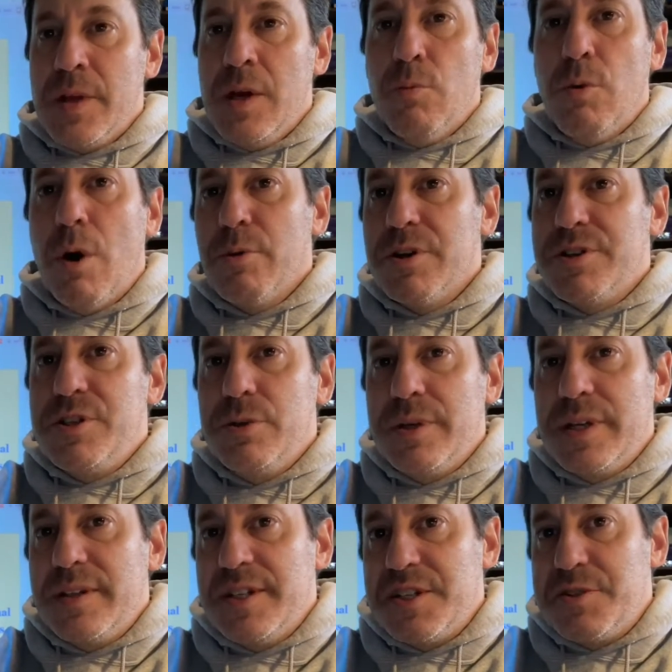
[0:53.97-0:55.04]
What we're
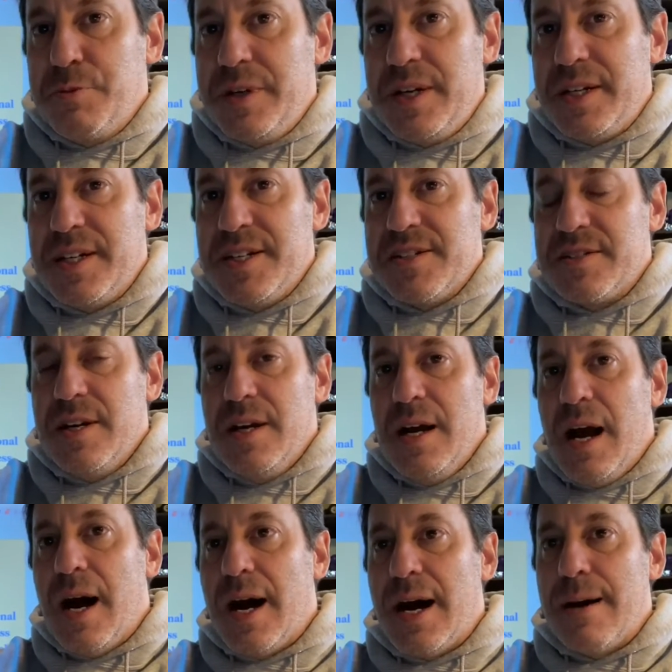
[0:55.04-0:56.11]
doing this week is
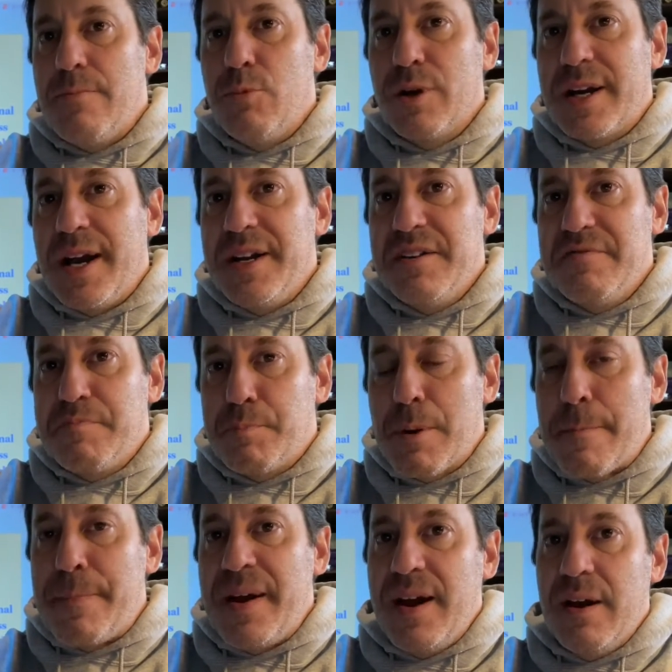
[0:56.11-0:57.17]
we're kind of
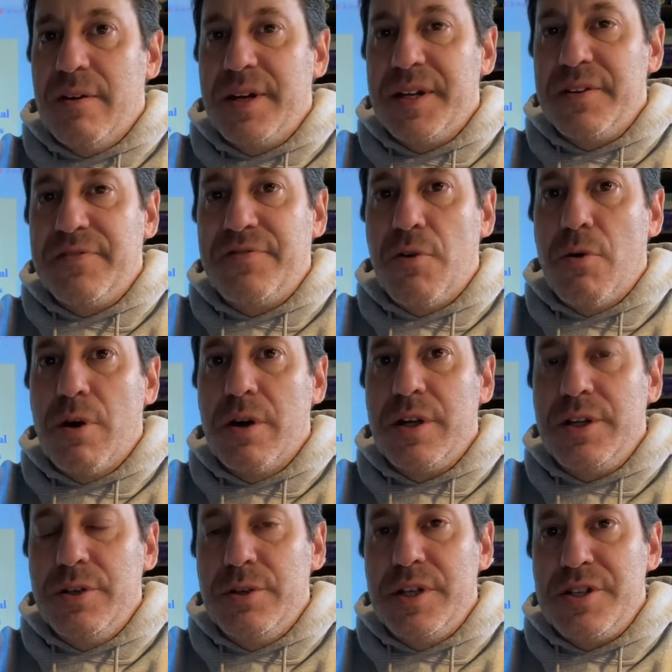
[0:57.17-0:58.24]
preparing for
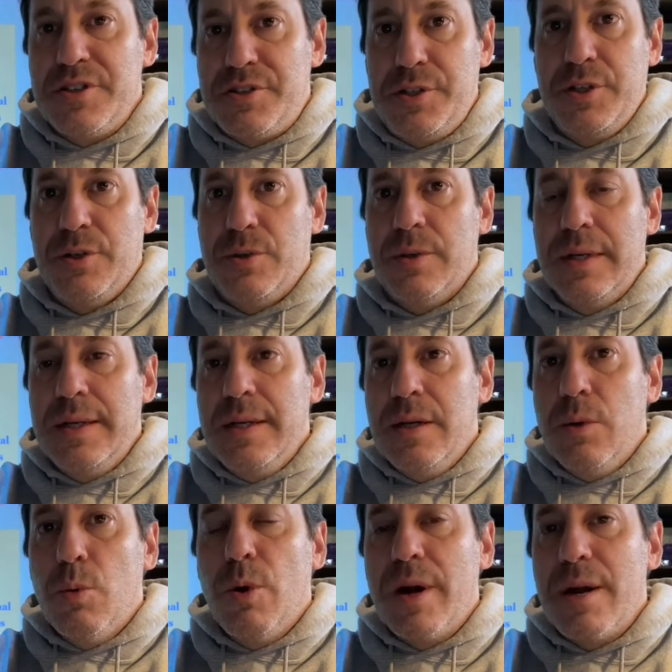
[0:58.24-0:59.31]
unit two.
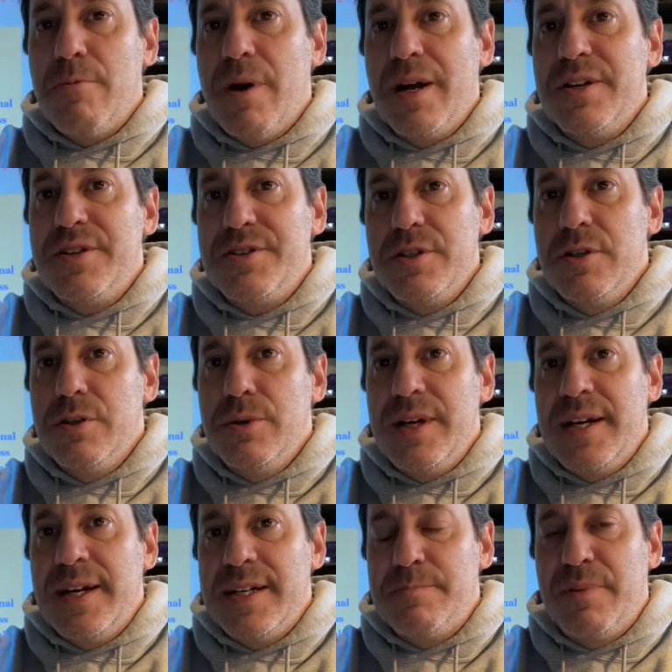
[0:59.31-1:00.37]
What I want to do
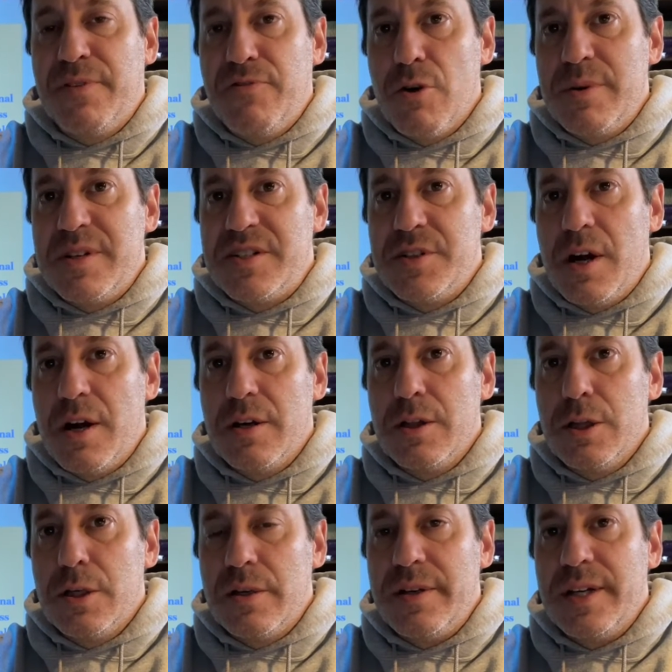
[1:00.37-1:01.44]
is, before we start
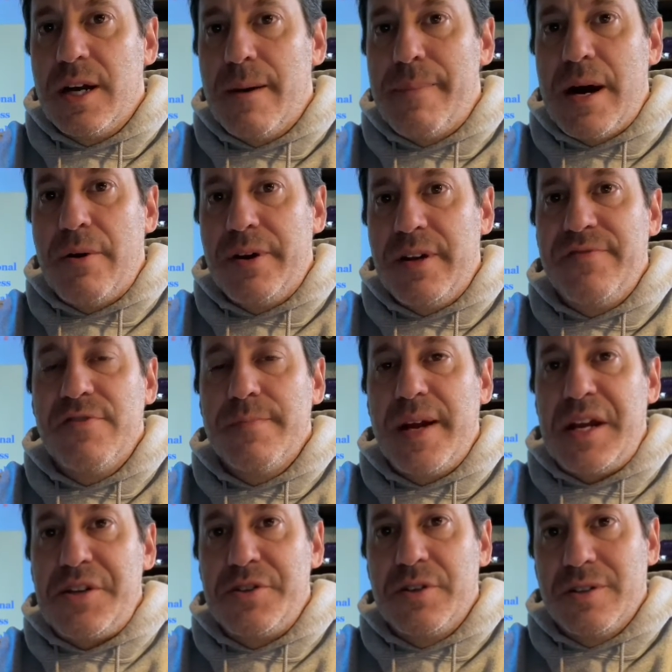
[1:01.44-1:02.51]
learning about
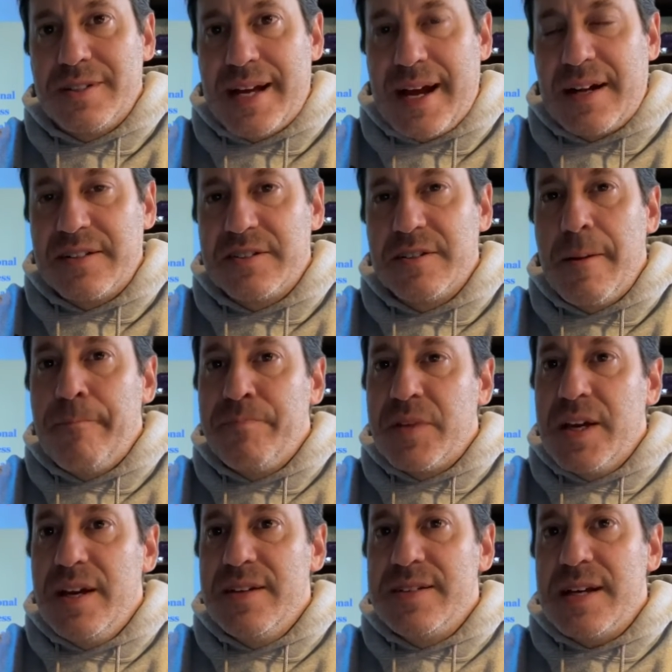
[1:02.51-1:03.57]
informational texts,
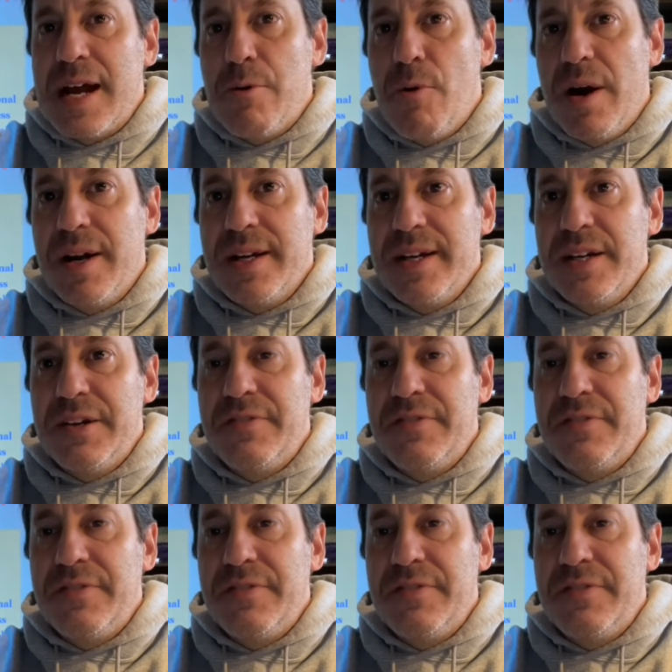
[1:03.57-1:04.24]
is I want to get a